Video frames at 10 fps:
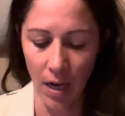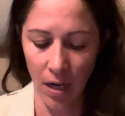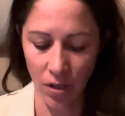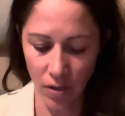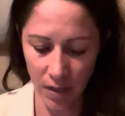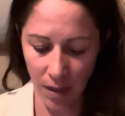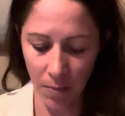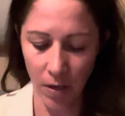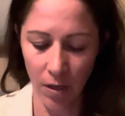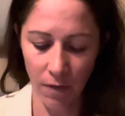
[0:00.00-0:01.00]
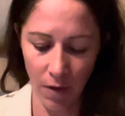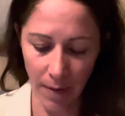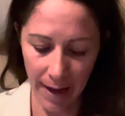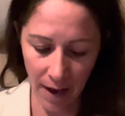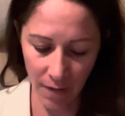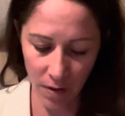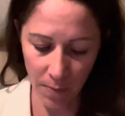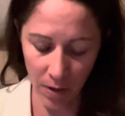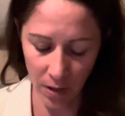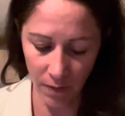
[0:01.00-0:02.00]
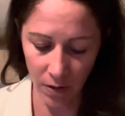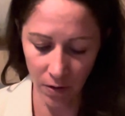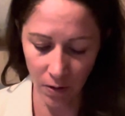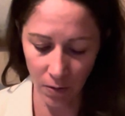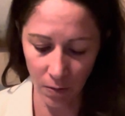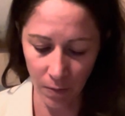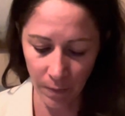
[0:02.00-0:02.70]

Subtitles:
Interesting point of view, I have the point of view